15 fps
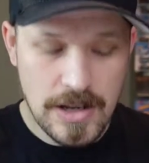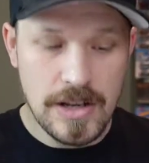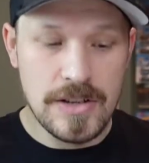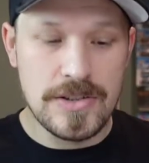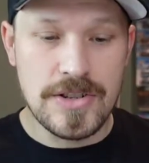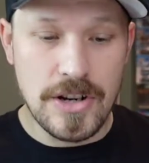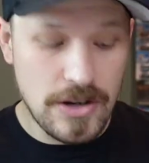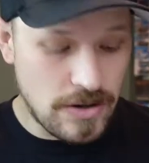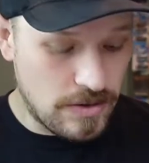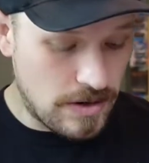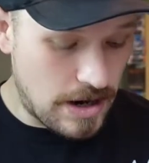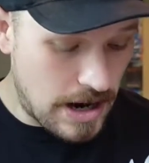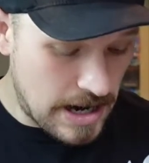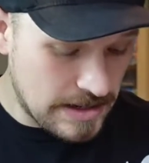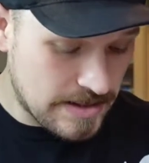So,
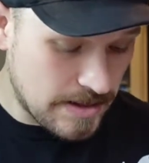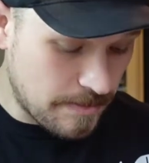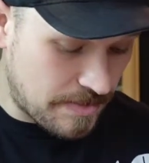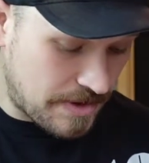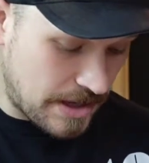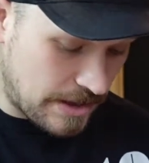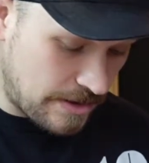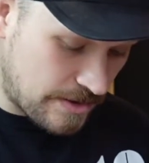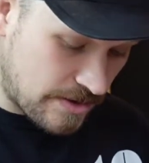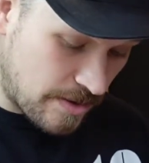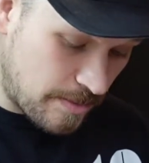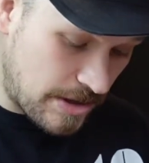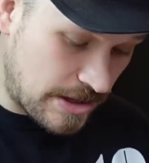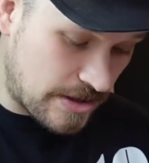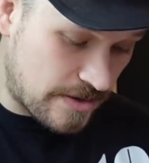awesome. Thank you so
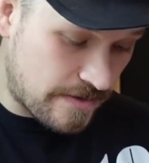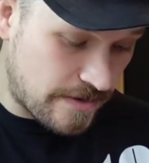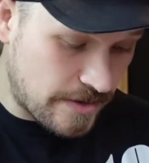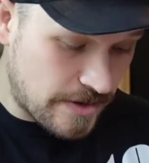much for